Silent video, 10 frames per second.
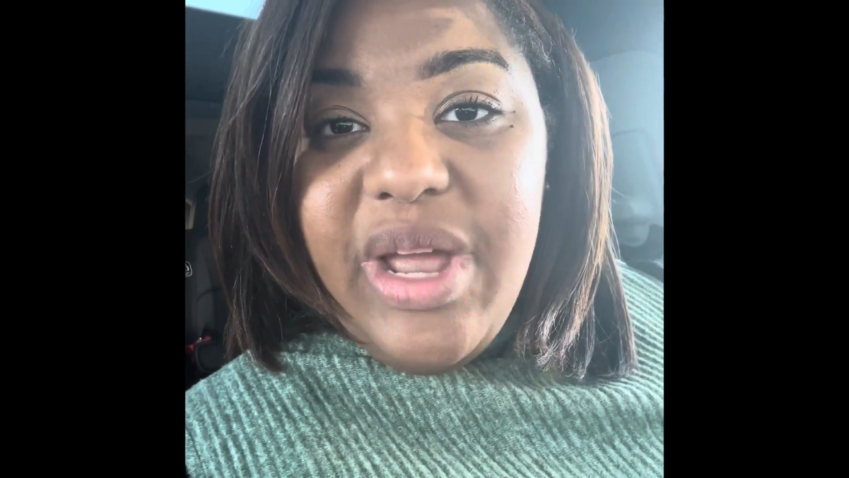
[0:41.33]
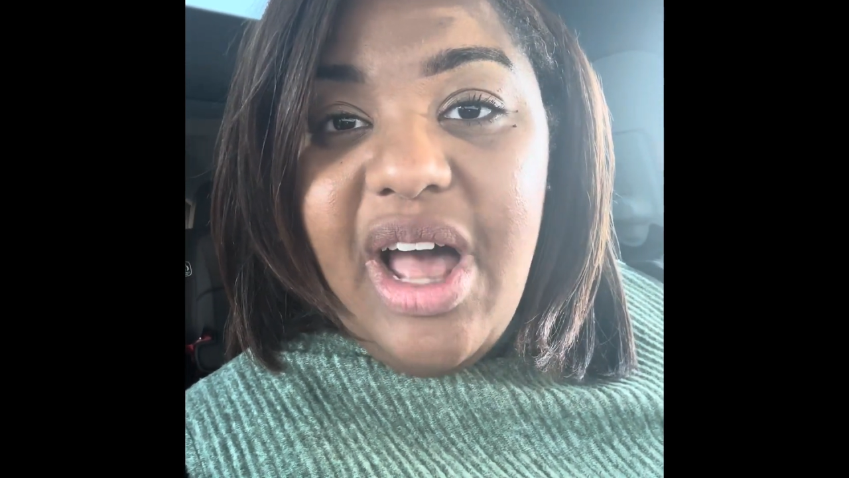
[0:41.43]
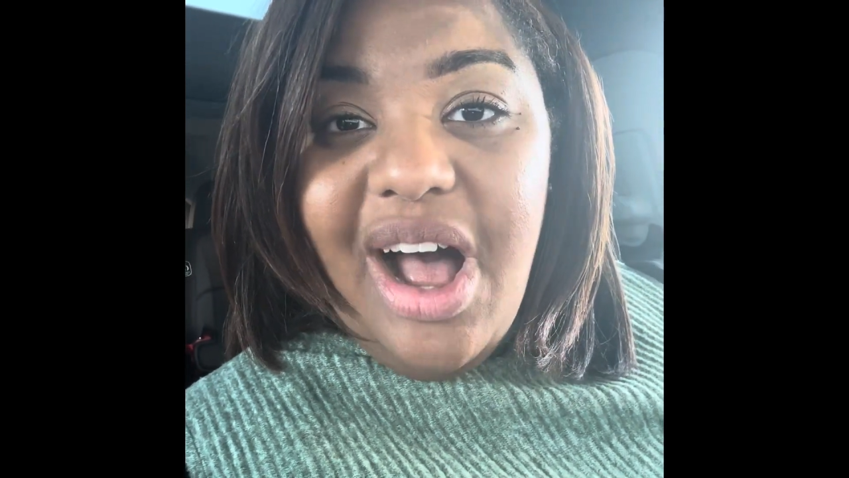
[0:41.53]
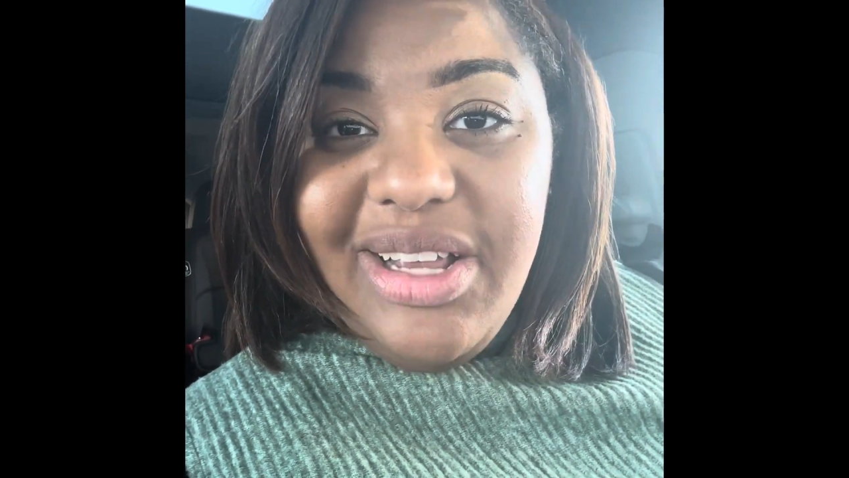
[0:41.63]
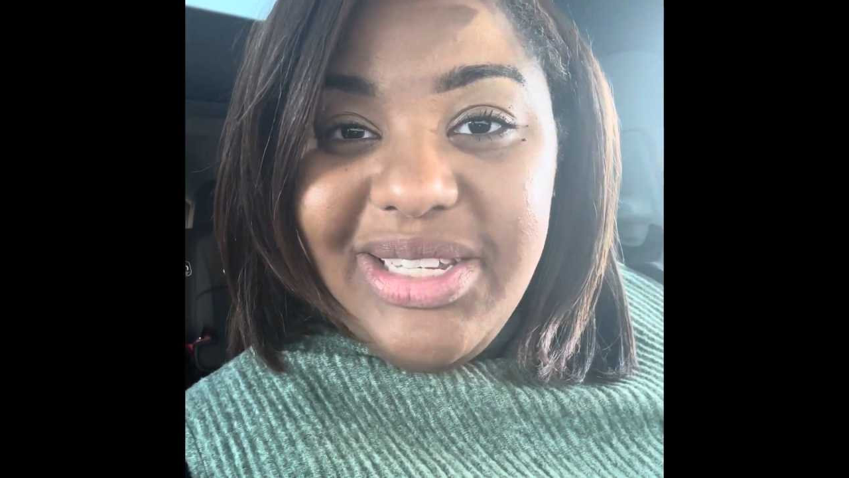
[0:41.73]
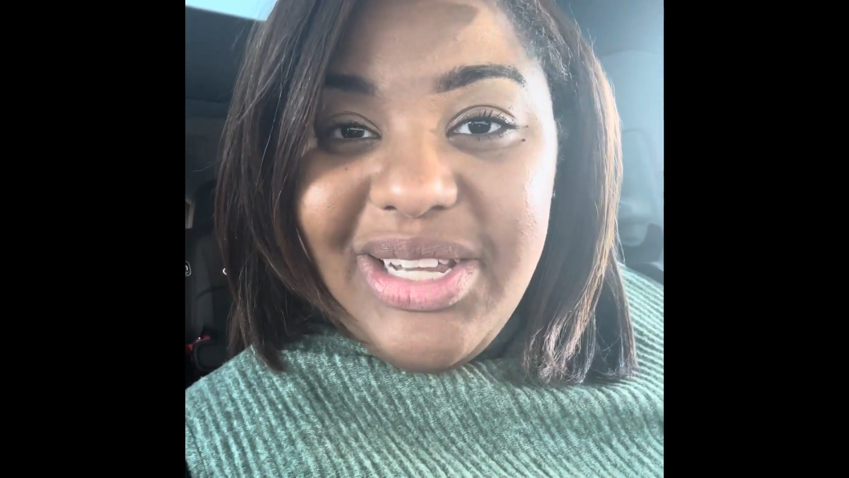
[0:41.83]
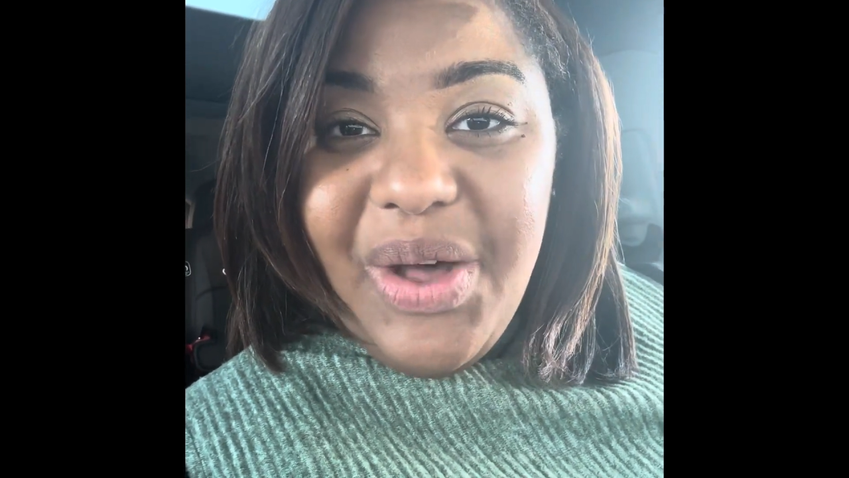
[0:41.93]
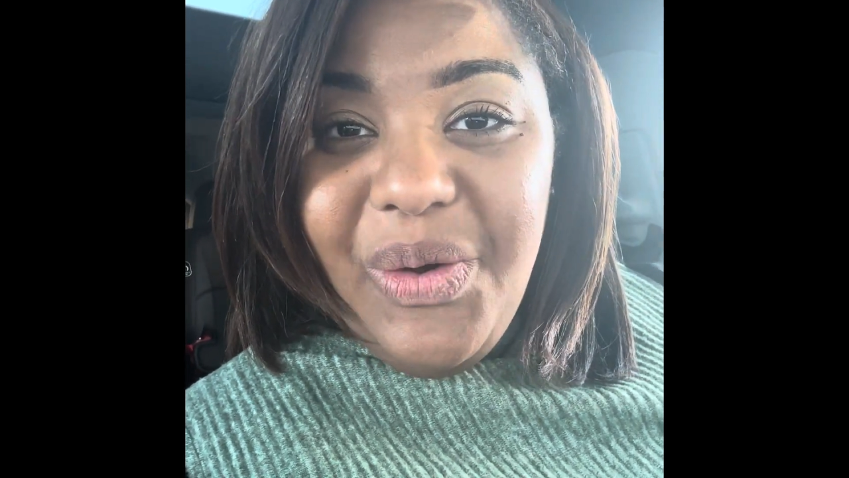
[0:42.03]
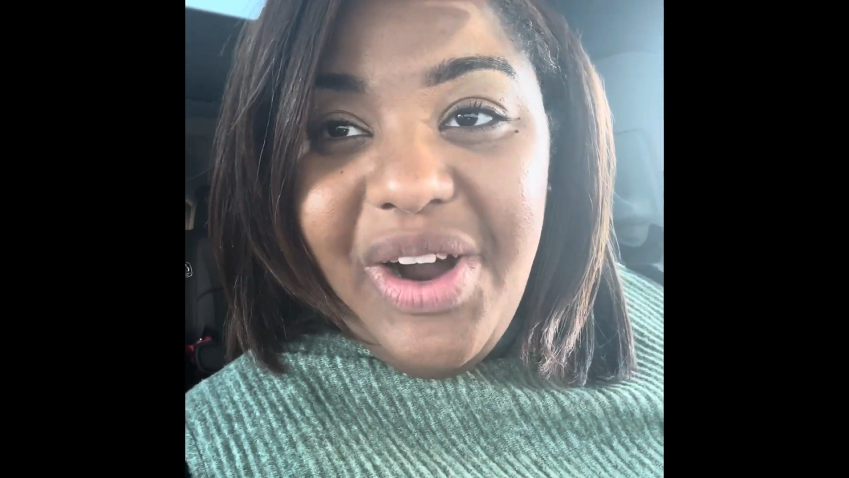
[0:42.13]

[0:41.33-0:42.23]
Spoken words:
we also